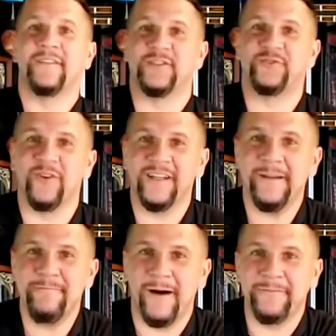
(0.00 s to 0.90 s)
the
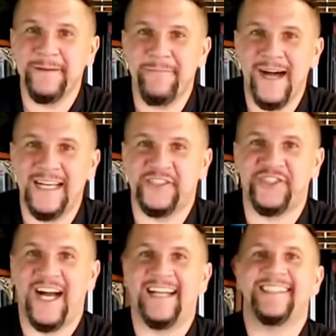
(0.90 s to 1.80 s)
Drunken Pumpkin Pie
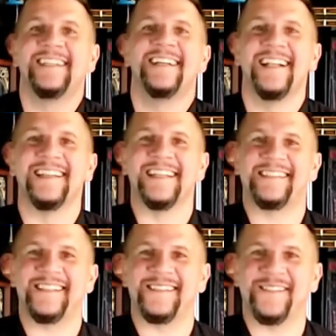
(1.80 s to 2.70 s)
Shot.
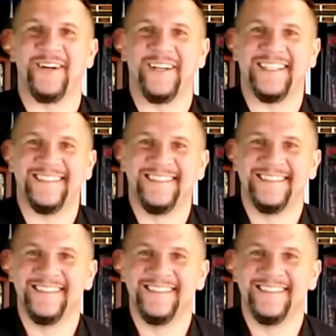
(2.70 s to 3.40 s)
Let's get started.